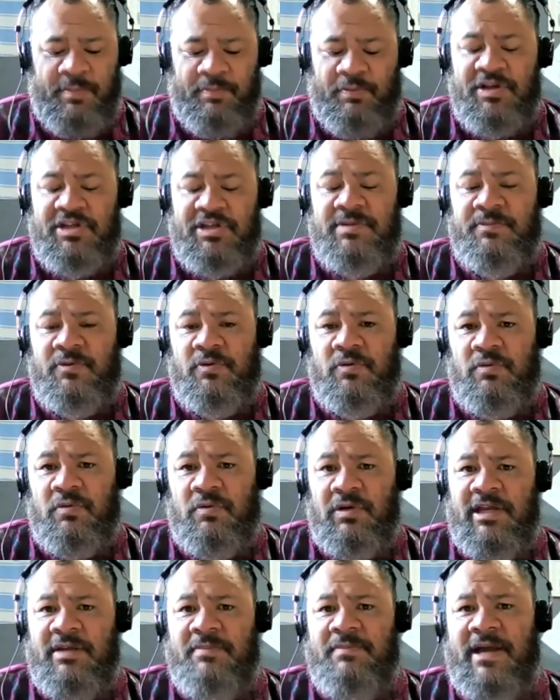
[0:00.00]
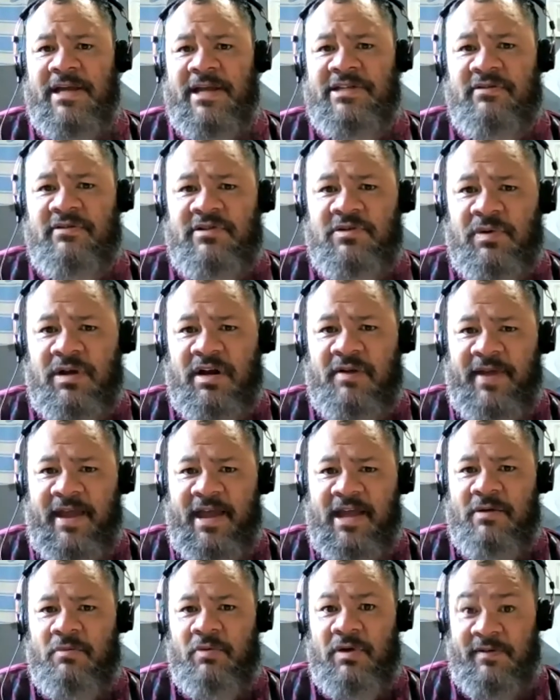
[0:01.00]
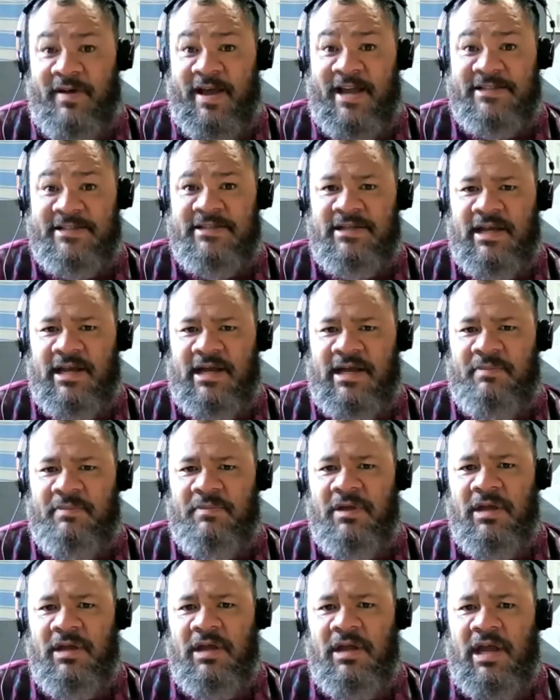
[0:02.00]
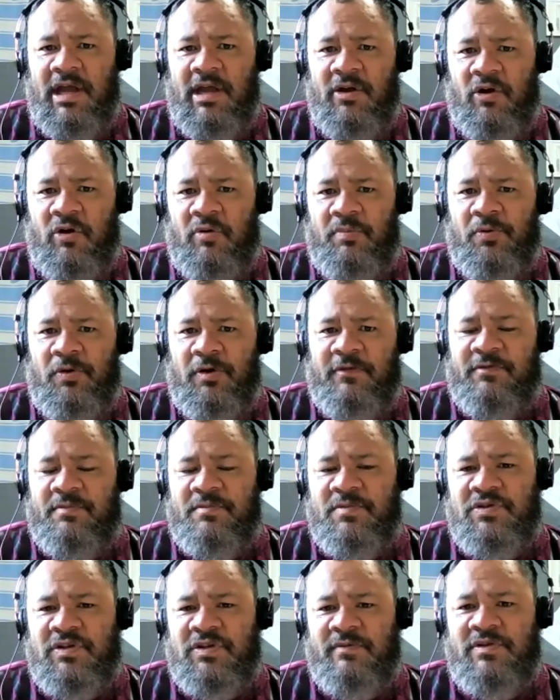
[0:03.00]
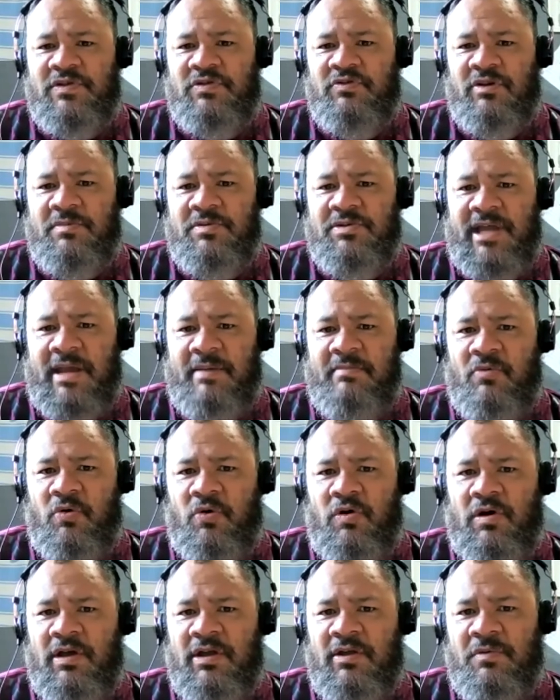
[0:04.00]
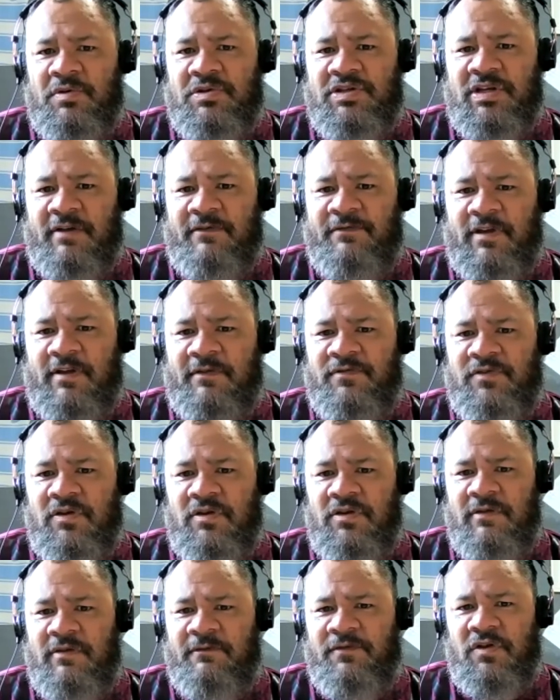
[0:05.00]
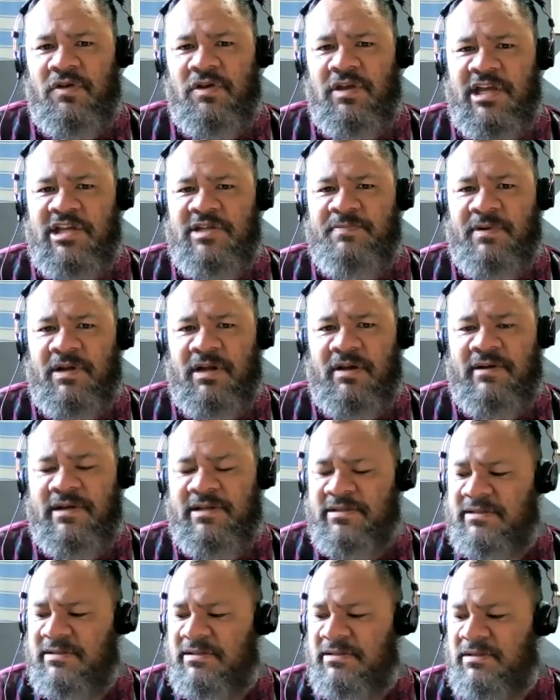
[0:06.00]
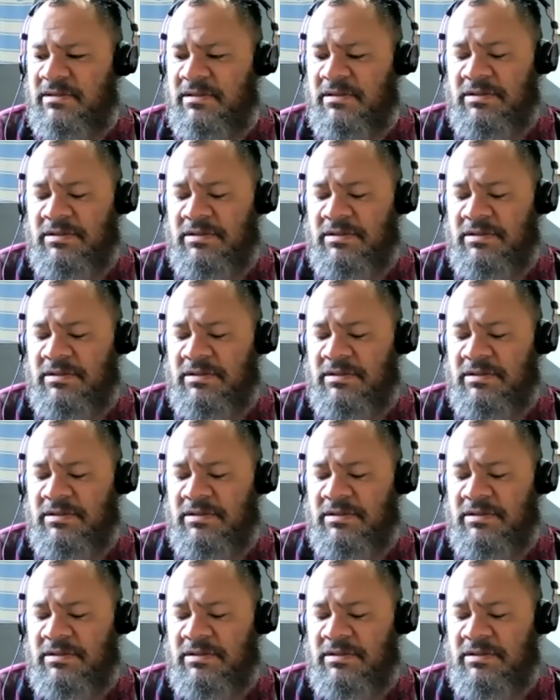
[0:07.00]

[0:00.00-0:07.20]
principal or headmaster is one of us, an old boy from Silverstream, Sam Moore, who was a few years below us.